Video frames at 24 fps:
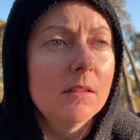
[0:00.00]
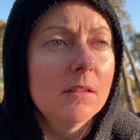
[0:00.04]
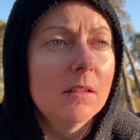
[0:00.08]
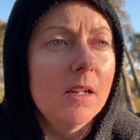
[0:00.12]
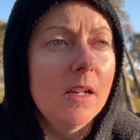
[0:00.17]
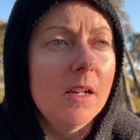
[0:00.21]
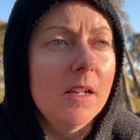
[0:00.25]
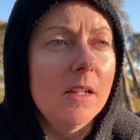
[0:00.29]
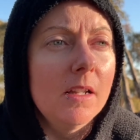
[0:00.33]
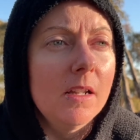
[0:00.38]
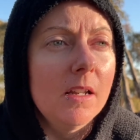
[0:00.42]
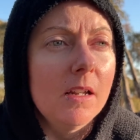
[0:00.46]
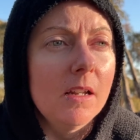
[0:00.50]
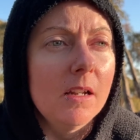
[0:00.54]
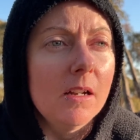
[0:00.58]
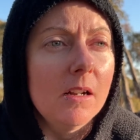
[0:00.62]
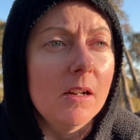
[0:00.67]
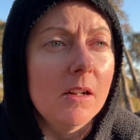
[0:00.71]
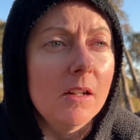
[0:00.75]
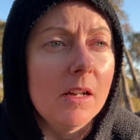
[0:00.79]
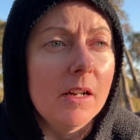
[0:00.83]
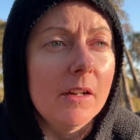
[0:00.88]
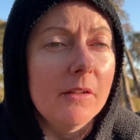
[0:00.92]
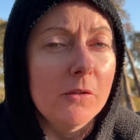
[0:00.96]
and then
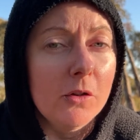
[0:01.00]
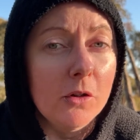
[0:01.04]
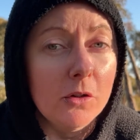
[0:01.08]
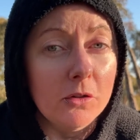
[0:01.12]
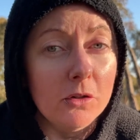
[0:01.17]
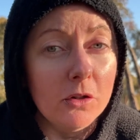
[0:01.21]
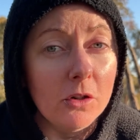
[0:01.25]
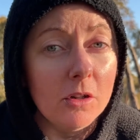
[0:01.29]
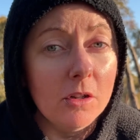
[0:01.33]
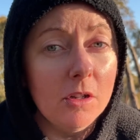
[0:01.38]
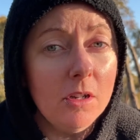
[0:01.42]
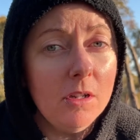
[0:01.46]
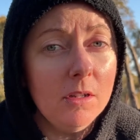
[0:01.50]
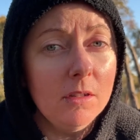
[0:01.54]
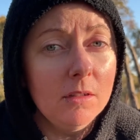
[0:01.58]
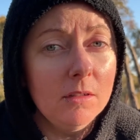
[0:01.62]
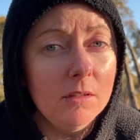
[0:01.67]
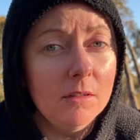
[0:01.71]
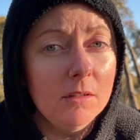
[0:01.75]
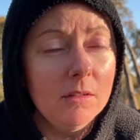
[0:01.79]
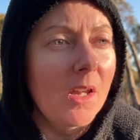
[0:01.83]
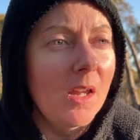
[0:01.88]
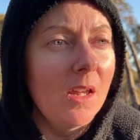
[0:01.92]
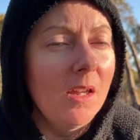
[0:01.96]
I'll have a hot chocolate,
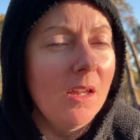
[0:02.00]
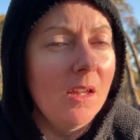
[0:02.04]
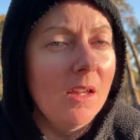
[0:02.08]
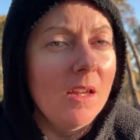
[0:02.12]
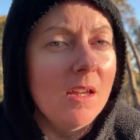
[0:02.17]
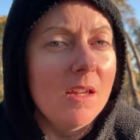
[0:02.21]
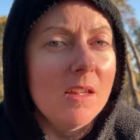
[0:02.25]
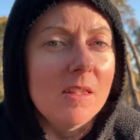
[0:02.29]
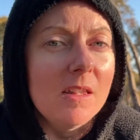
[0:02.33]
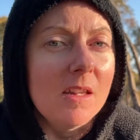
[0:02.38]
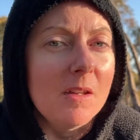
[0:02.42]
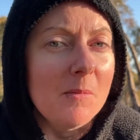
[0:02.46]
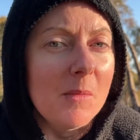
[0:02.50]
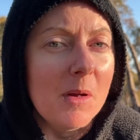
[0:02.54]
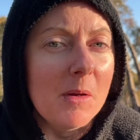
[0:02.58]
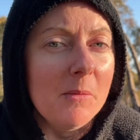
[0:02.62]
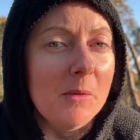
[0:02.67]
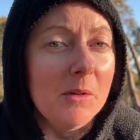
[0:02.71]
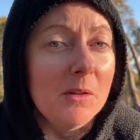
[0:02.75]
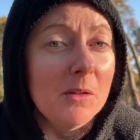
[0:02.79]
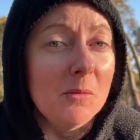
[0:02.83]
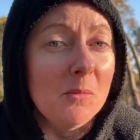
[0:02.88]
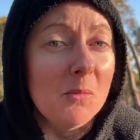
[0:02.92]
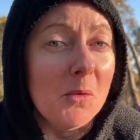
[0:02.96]
and then maybe
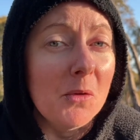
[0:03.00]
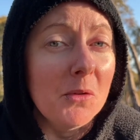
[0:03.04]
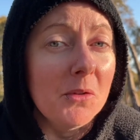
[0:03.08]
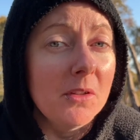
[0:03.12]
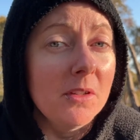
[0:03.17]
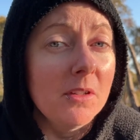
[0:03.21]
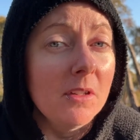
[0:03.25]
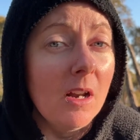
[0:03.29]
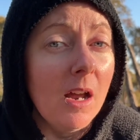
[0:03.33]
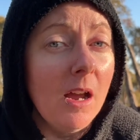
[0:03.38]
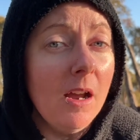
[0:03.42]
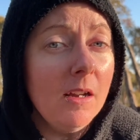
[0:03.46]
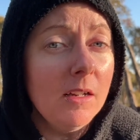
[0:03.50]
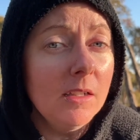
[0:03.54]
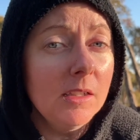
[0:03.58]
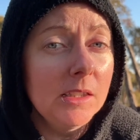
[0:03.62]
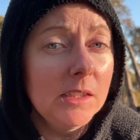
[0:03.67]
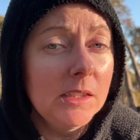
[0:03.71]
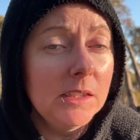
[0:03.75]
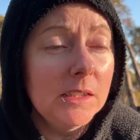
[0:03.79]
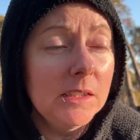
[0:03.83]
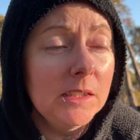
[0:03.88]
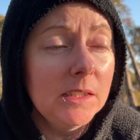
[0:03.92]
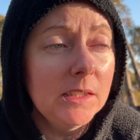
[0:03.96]
some more
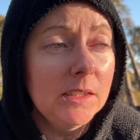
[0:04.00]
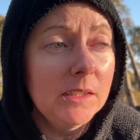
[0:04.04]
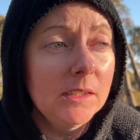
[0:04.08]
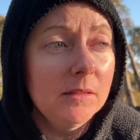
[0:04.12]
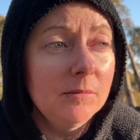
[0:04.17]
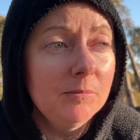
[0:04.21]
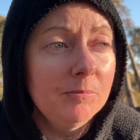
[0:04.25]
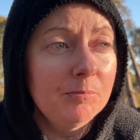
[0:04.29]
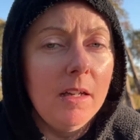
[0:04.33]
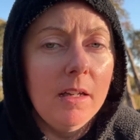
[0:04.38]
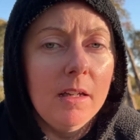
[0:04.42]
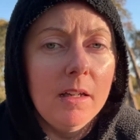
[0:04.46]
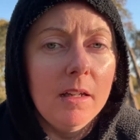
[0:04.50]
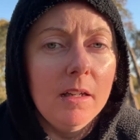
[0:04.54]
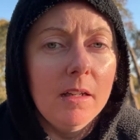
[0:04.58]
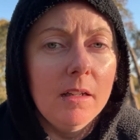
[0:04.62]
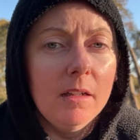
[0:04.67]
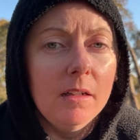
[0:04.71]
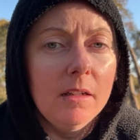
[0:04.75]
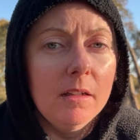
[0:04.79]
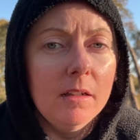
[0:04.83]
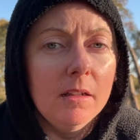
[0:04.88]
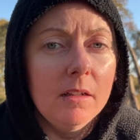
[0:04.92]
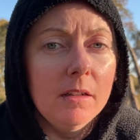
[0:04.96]
snacks,
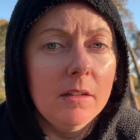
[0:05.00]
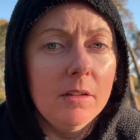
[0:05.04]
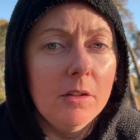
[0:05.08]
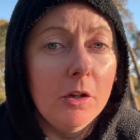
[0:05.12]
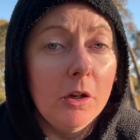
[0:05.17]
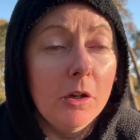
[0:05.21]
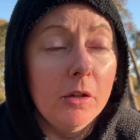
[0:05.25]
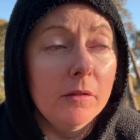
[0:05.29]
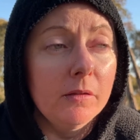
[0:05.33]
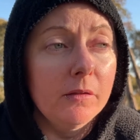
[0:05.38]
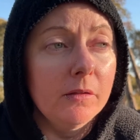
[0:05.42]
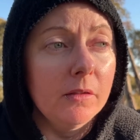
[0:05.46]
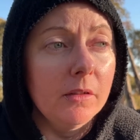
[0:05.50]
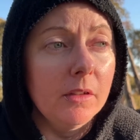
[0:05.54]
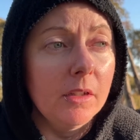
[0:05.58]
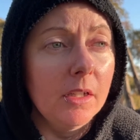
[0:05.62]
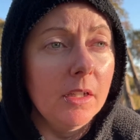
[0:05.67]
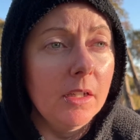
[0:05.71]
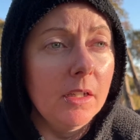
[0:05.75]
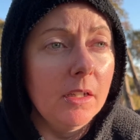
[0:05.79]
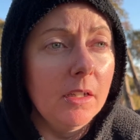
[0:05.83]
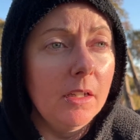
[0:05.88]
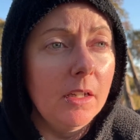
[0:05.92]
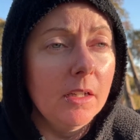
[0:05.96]
and
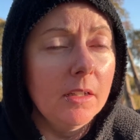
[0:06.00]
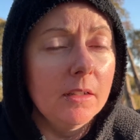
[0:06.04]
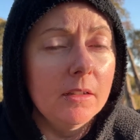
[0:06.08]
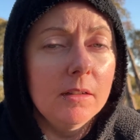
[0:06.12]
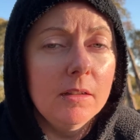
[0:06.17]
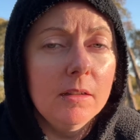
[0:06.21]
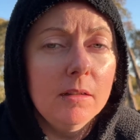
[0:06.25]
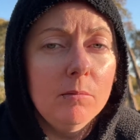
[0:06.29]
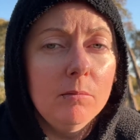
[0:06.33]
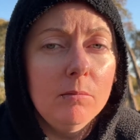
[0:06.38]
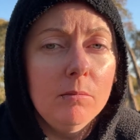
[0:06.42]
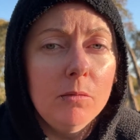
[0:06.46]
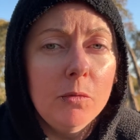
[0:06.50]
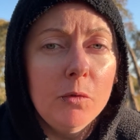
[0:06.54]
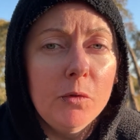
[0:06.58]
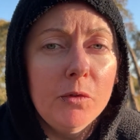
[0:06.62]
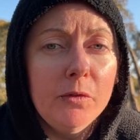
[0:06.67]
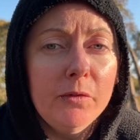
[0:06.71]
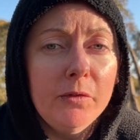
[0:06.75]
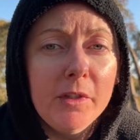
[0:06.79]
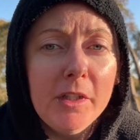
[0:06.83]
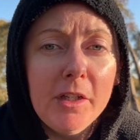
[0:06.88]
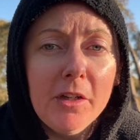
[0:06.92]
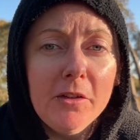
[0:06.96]
hopefully get some more
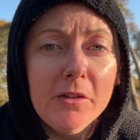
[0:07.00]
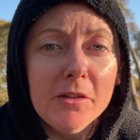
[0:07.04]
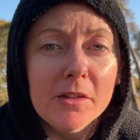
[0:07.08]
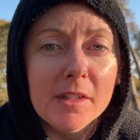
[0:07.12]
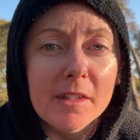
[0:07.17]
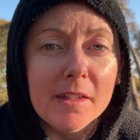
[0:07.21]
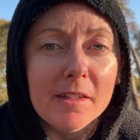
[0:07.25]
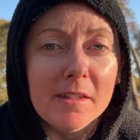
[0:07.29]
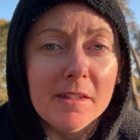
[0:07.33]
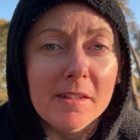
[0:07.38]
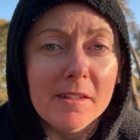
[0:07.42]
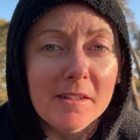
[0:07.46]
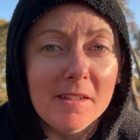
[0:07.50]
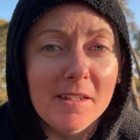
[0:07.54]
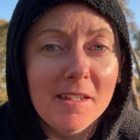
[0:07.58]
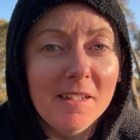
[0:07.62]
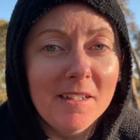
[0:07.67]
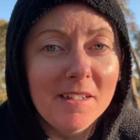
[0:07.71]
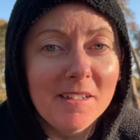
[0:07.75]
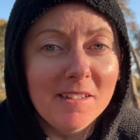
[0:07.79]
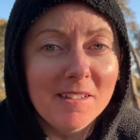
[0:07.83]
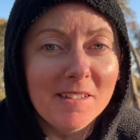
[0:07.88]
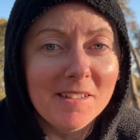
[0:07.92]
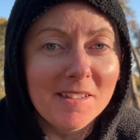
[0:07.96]
videos edited.
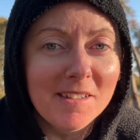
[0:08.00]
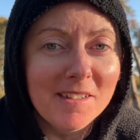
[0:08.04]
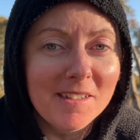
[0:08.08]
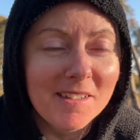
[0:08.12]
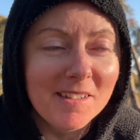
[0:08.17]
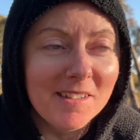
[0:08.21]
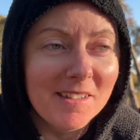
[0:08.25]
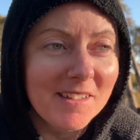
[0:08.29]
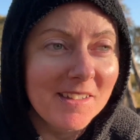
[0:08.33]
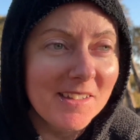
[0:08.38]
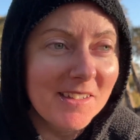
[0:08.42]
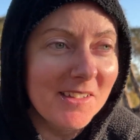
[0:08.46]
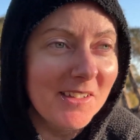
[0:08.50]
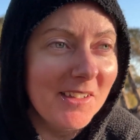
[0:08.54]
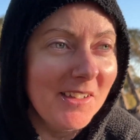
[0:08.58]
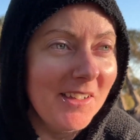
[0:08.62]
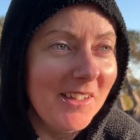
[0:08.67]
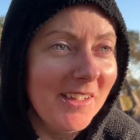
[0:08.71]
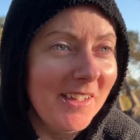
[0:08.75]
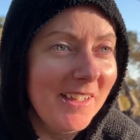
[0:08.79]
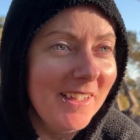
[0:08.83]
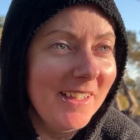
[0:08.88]
So